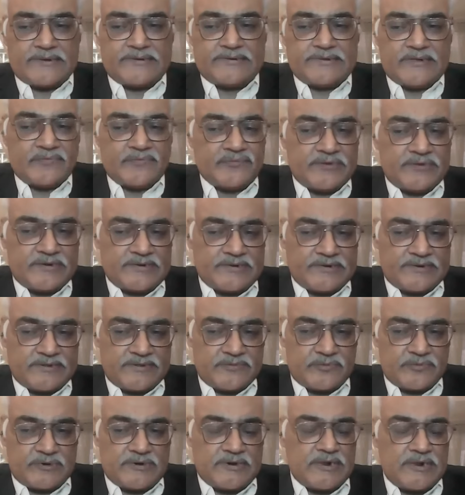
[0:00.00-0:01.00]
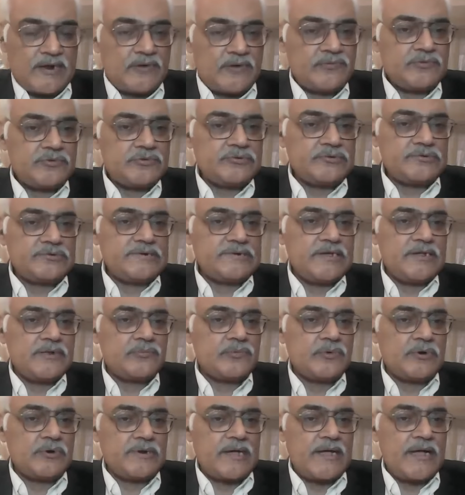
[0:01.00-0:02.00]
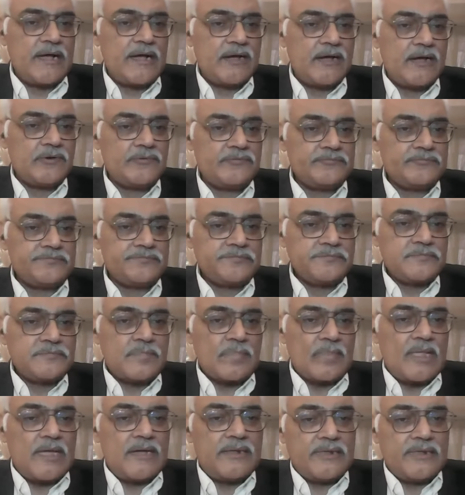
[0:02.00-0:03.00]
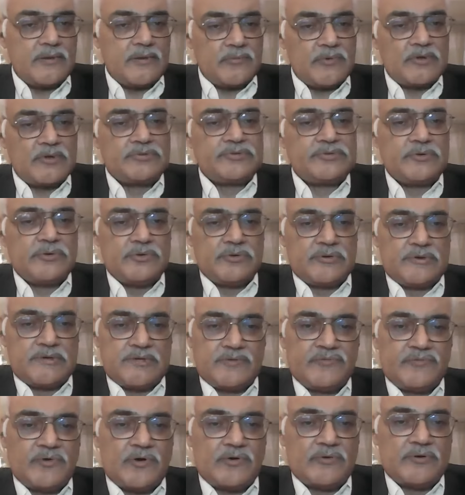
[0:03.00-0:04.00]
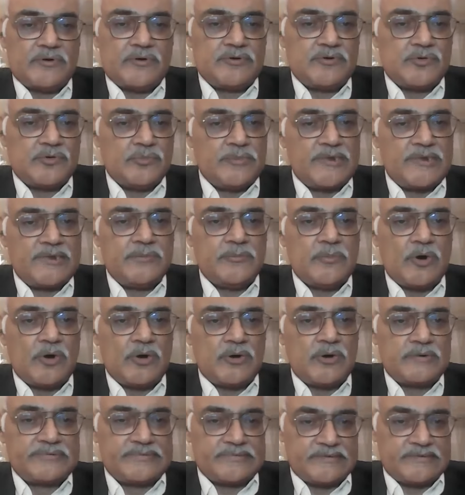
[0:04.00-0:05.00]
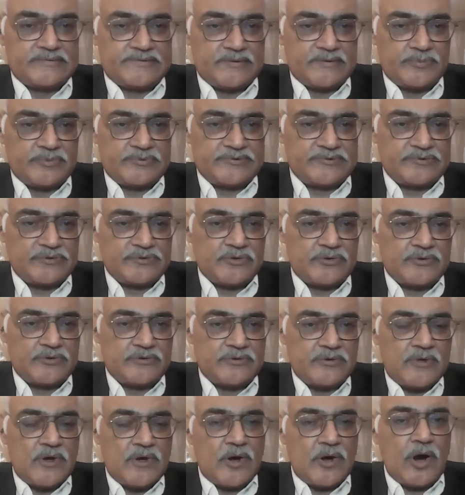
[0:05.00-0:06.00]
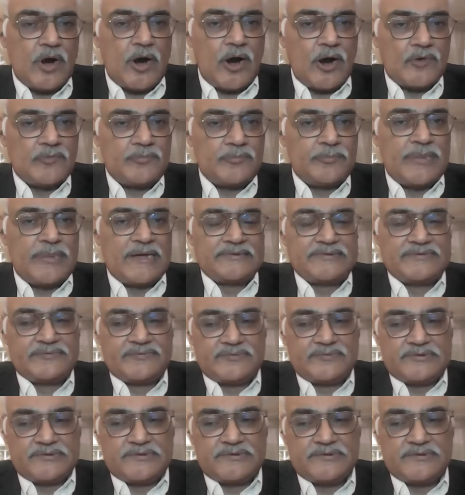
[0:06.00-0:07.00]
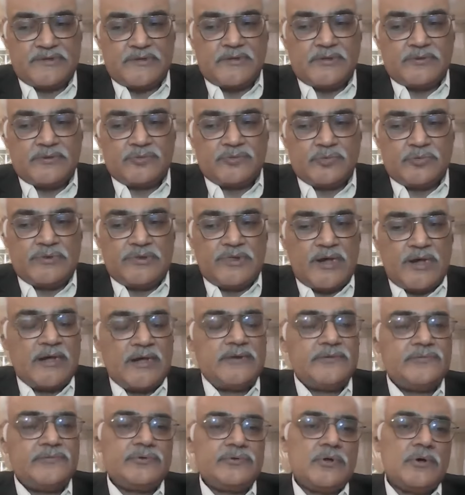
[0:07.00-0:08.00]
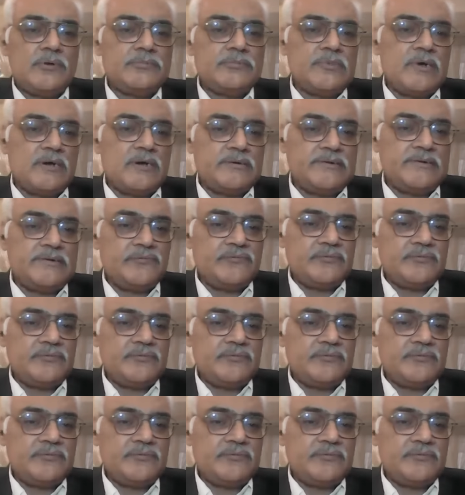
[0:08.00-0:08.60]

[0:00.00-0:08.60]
I definitely would love to share what I have. And I'm also looking forward to many more such episodes of Batch Free to learn from